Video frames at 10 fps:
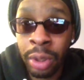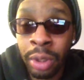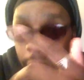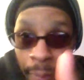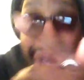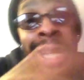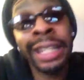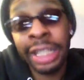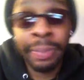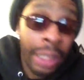Somebody need
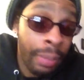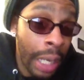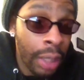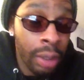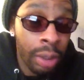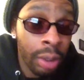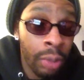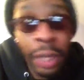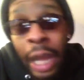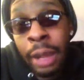to speak about it
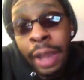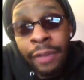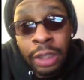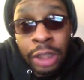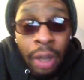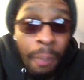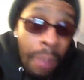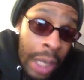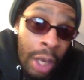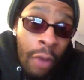without having the tongue
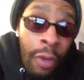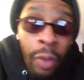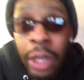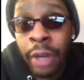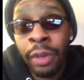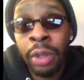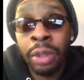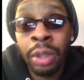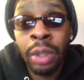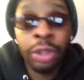bite off or whatever.
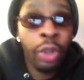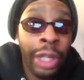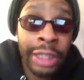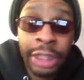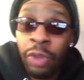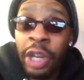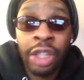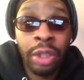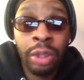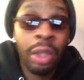So in
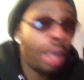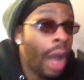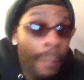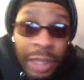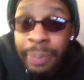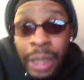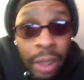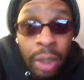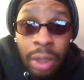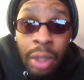consideration, I'ma speak
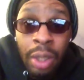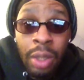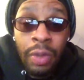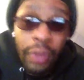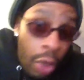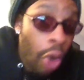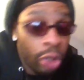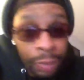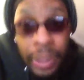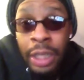it. If you don't
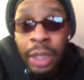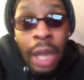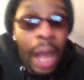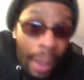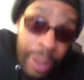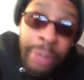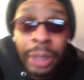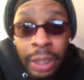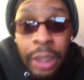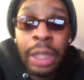speak it, I'ma speak
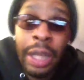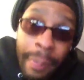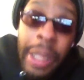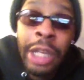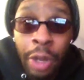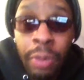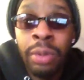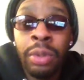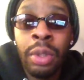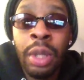it. Let me know.
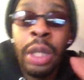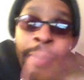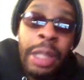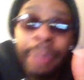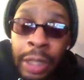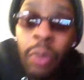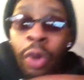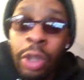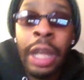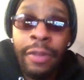Let me speak the
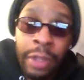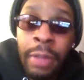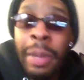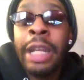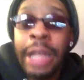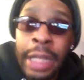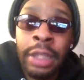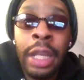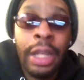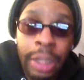words out for somebody that's
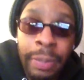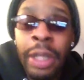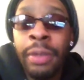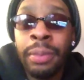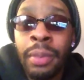scared to speak it.